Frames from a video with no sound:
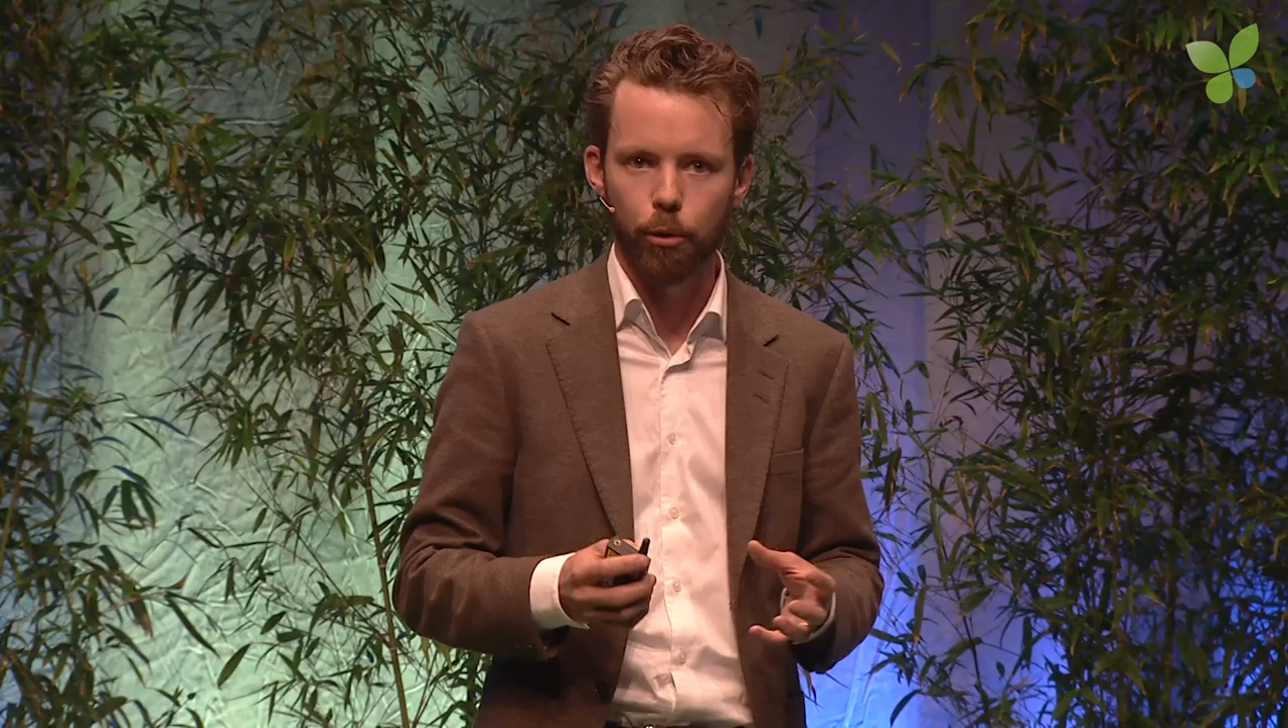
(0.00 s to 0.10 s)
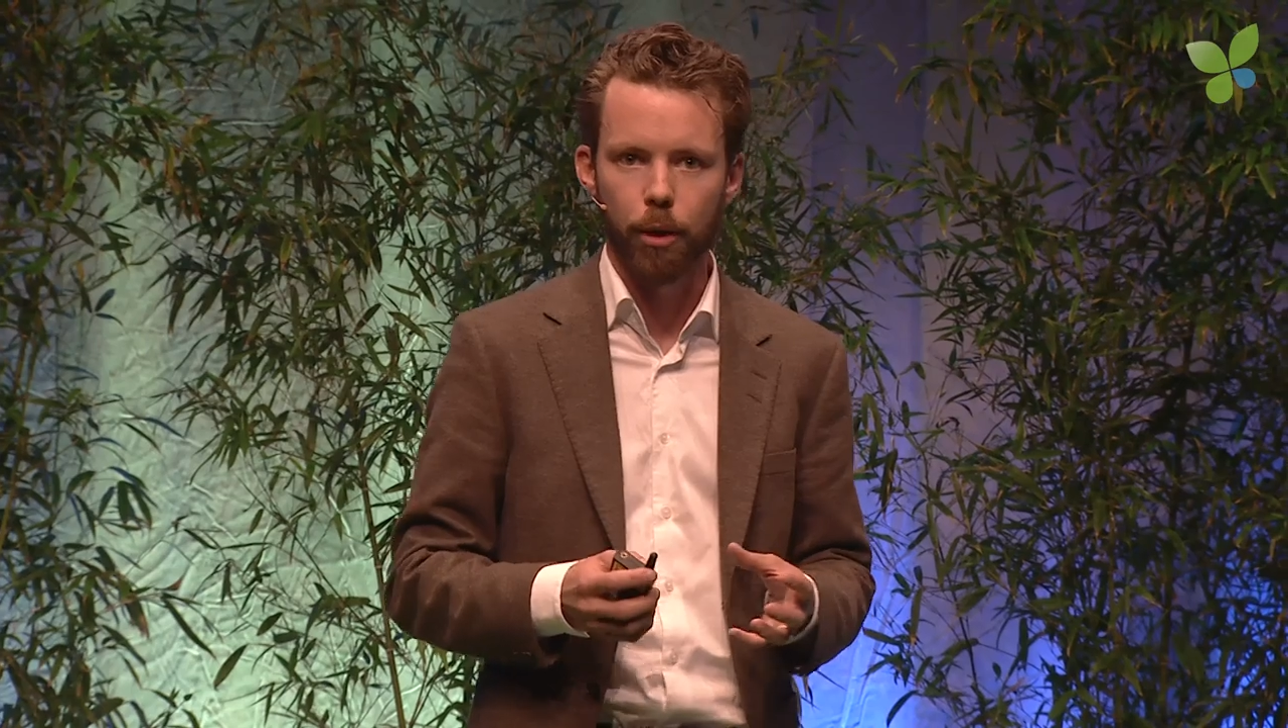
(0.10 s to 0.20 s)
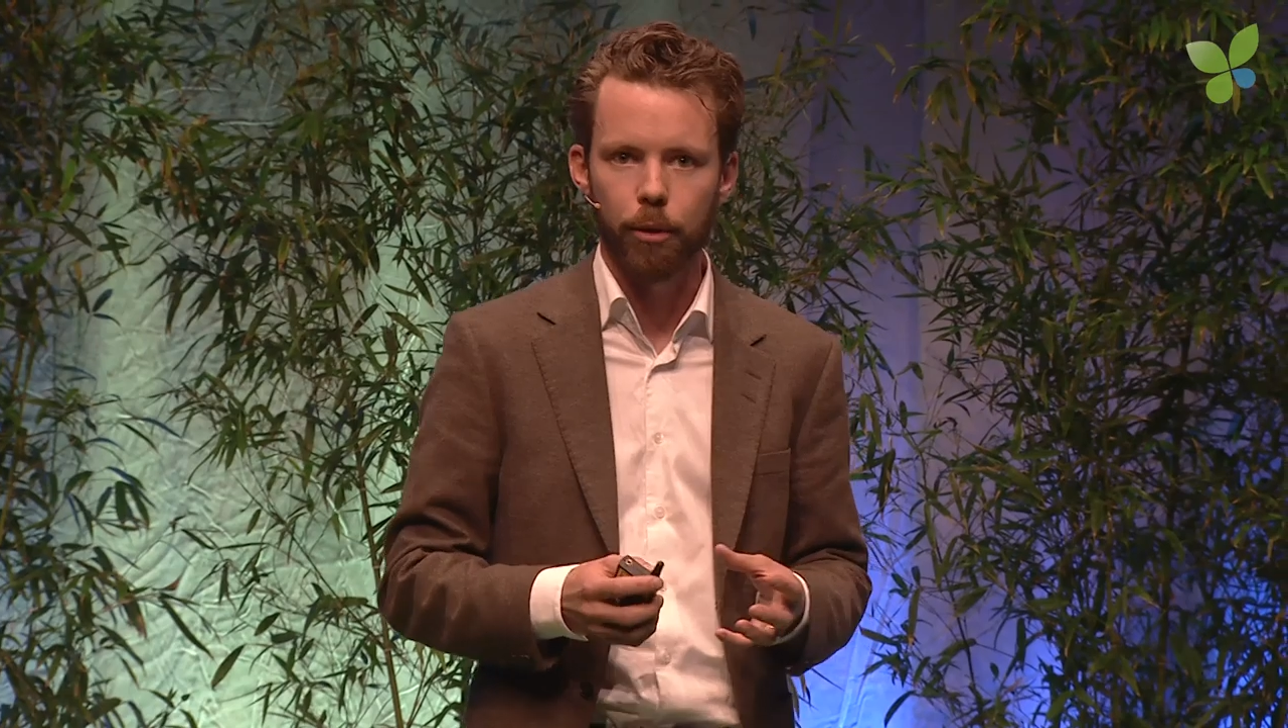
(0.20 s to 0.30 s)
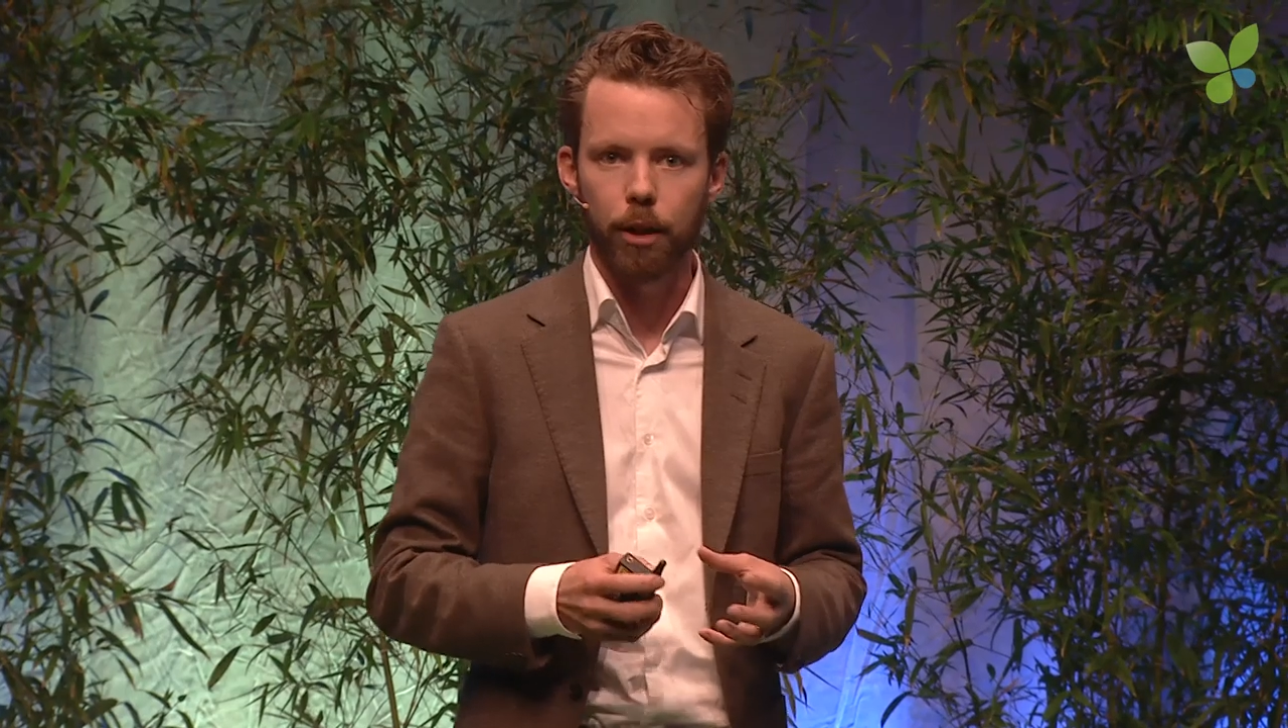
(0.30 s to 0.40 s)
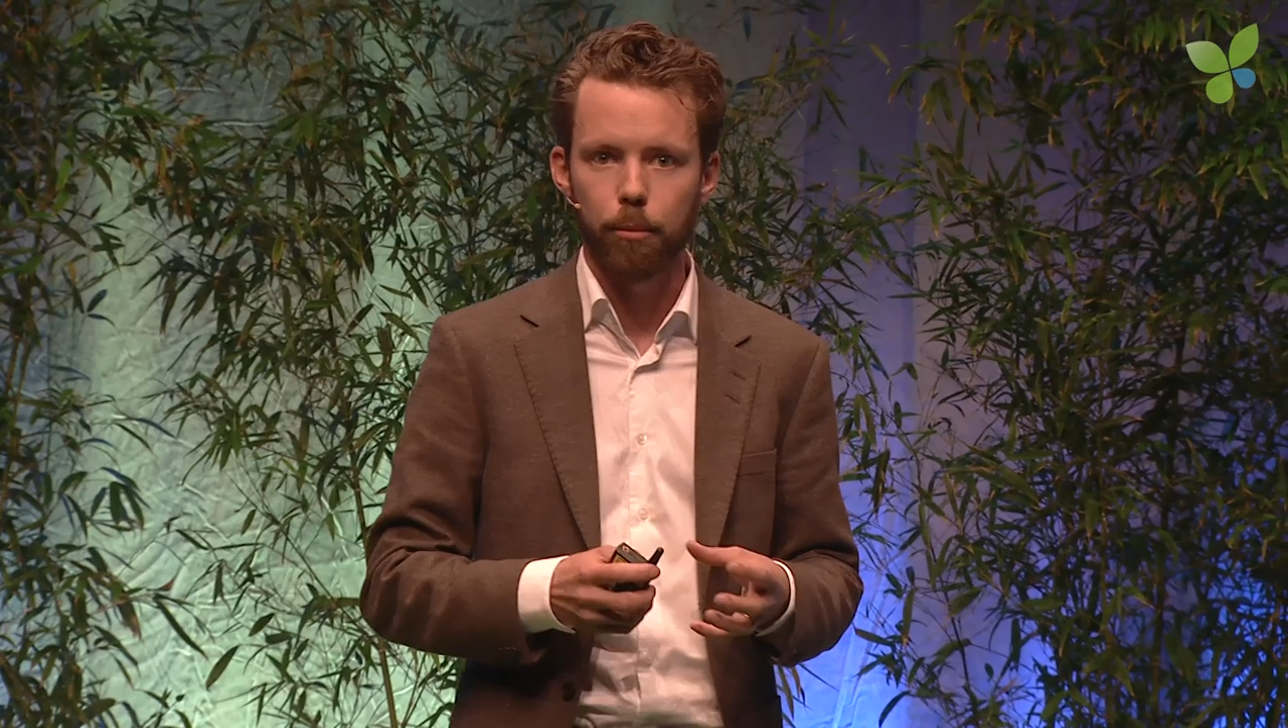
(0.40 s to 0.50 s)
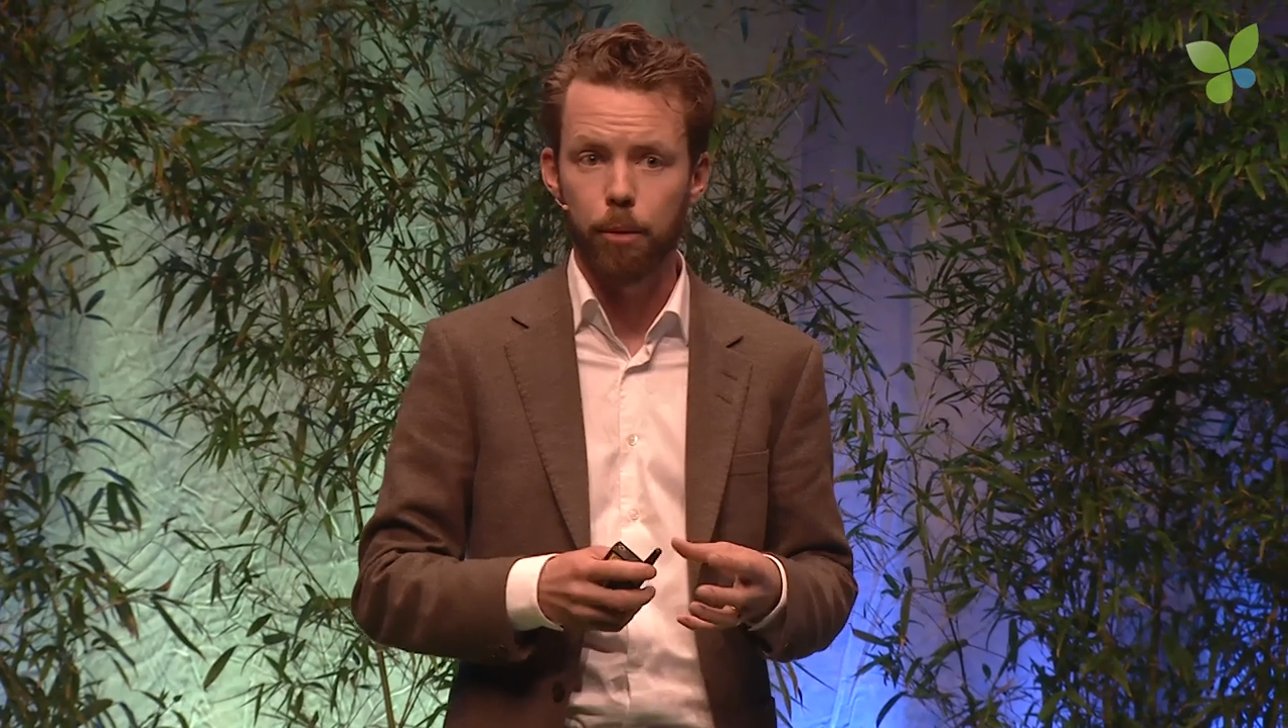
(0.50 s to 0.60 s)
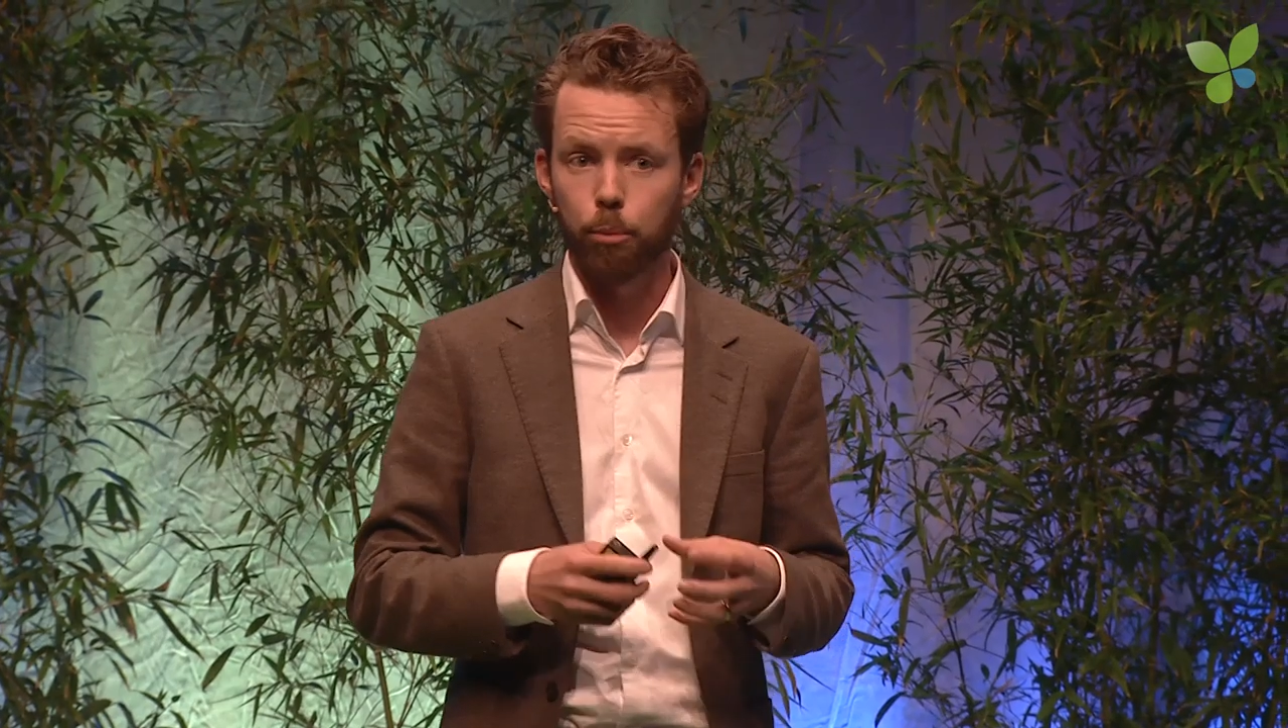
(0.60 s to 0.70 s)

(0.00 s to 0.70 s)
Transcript: around a